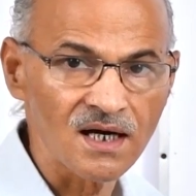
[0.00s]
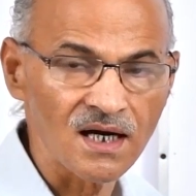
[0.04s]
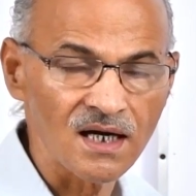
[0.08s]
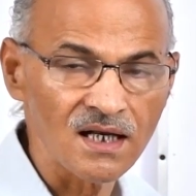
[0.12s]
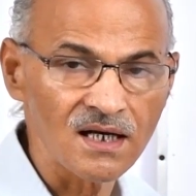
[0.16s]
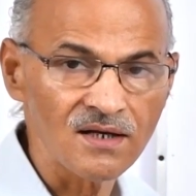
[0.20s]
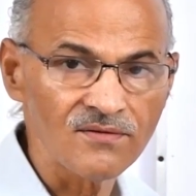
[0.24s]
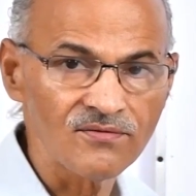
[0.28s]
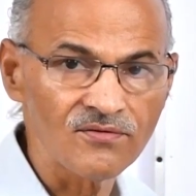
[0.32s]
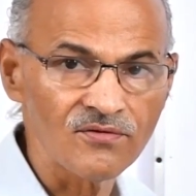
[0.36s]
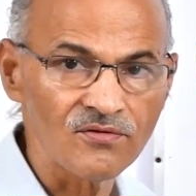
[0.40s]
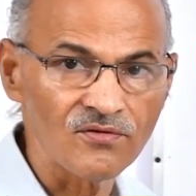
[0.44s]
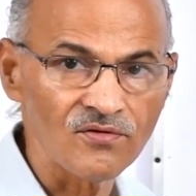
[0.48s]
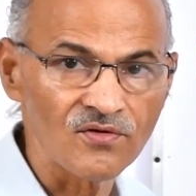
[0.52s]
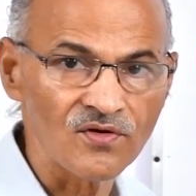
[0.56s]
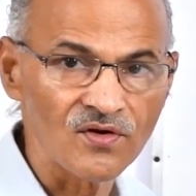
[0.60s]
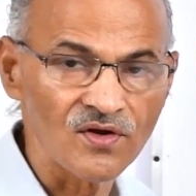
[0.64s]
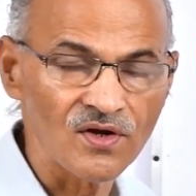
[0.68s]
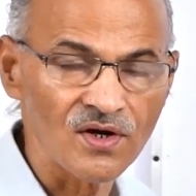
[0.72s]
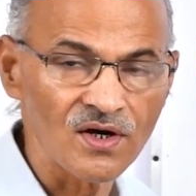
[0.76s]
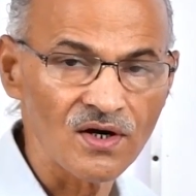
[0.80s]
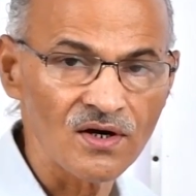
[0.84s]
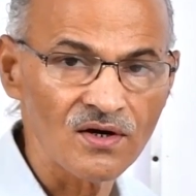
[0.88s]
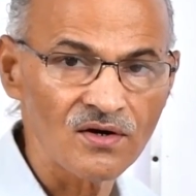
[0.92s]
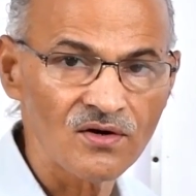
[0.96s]

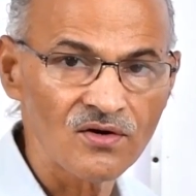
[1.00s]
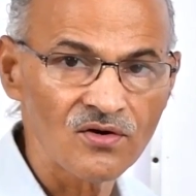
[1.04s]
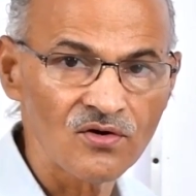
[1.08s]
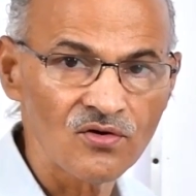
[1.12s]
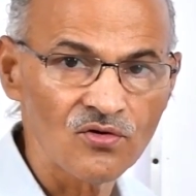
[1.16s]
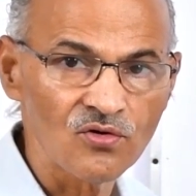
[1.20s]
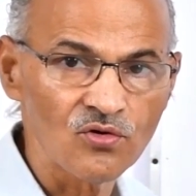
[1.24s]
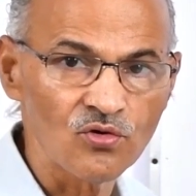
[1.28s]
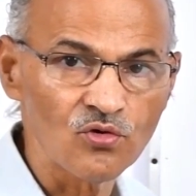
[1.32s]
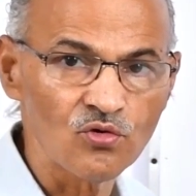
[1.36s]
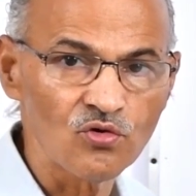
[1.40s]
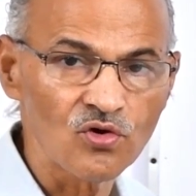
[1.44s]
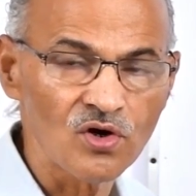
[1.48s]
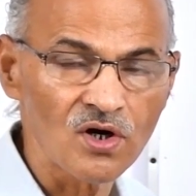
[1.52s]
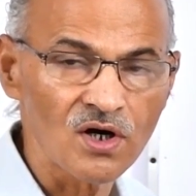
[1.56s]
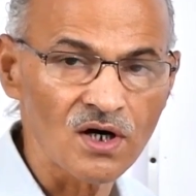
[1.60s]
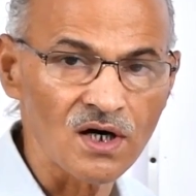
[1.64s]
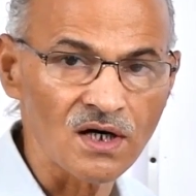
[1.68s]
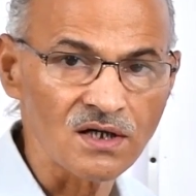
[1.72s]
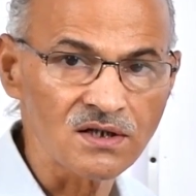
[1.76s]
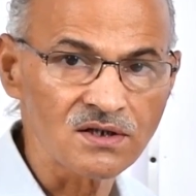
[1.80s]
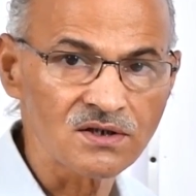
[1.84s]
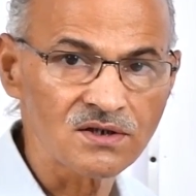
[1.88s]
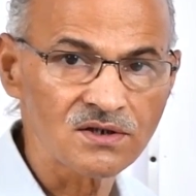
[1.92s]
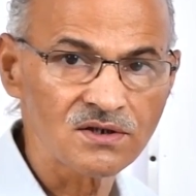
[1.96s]
California who
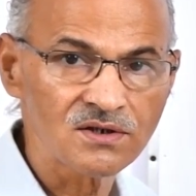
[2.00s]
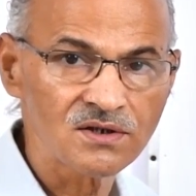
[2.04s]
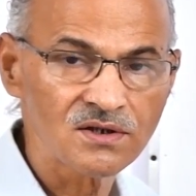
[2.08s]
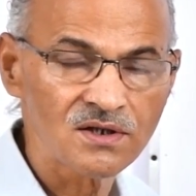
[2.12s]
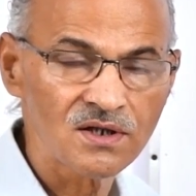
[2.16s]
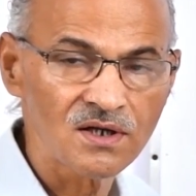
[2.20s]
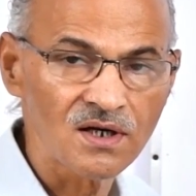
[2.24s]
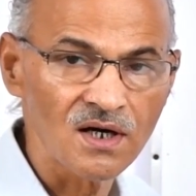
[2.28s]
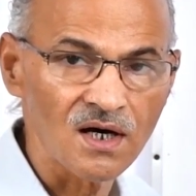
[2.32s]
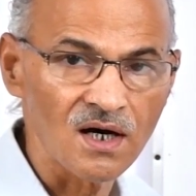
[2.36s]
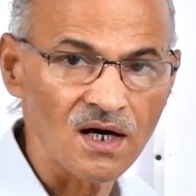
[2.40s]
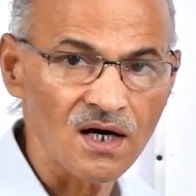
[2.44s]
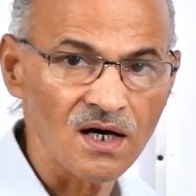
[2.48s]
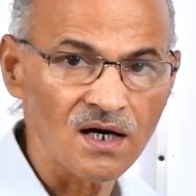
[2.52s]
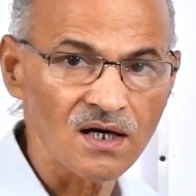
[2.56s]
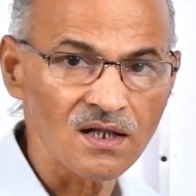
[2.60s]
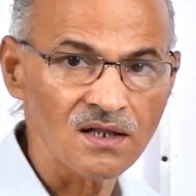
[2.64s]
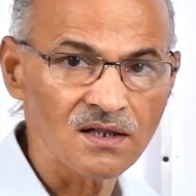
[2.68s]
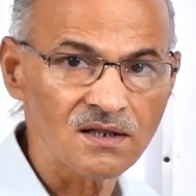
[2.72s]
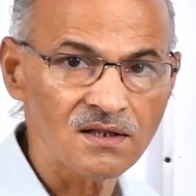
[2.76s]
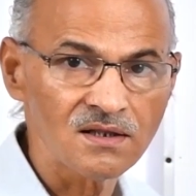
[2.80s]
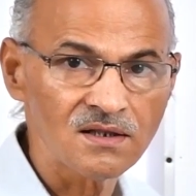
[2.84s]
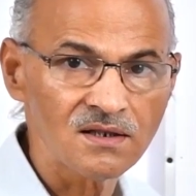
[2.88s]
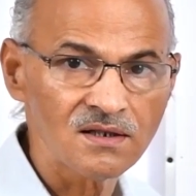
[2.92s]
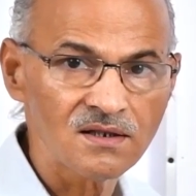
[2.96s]
collected
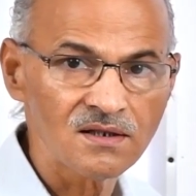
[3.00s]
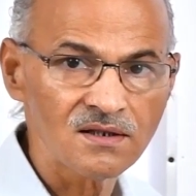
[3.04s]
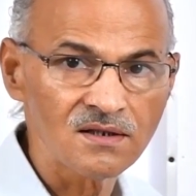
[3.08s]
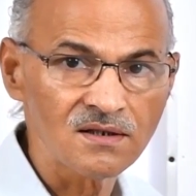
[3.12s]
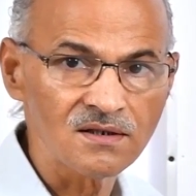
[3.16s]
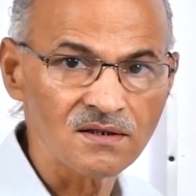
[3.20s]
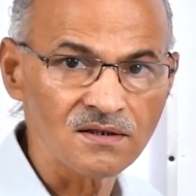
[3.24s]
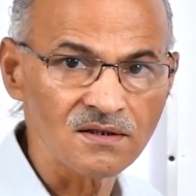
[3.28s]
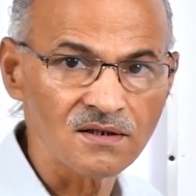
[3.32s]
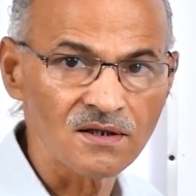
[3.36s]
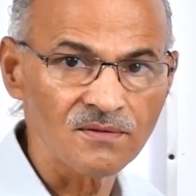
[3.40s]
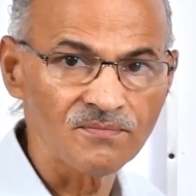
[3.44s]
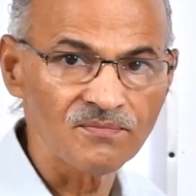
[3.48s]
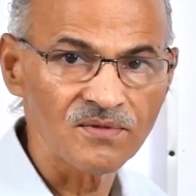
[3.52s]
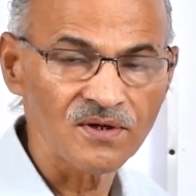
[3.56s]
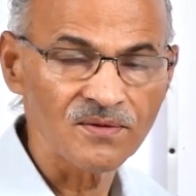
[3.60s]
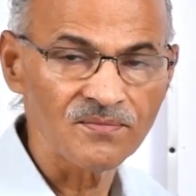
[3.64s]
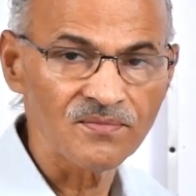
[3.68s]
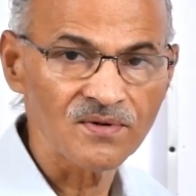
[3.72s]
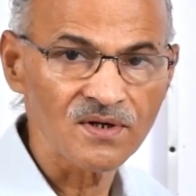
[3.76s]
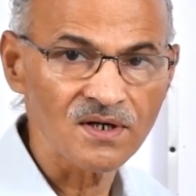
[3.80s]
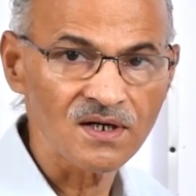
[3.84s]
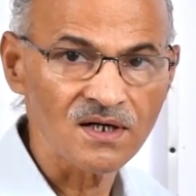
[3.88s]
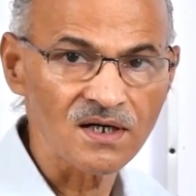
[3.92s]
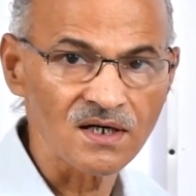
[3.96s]
all the
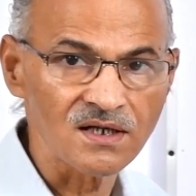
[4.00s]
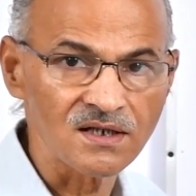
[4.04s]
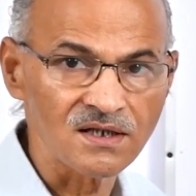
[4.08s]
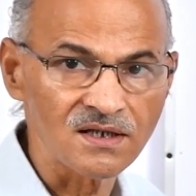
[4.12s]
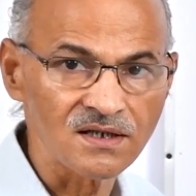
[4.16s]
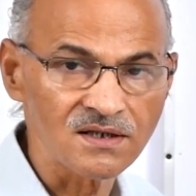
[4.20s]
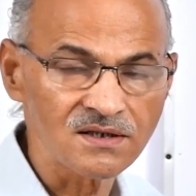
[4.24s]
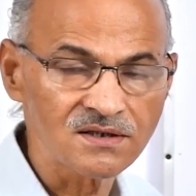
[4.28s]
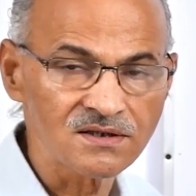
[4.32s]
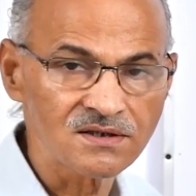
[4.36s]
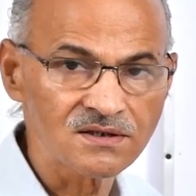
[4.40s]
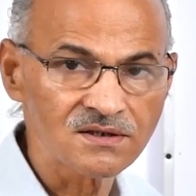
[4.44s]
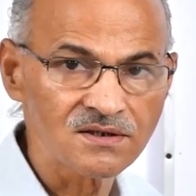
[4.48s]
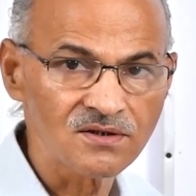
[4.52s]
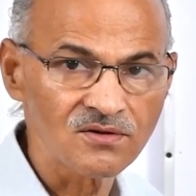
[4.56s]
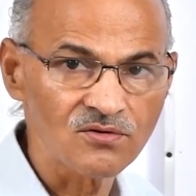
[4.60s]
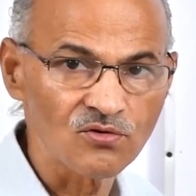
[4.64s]
paper cuttings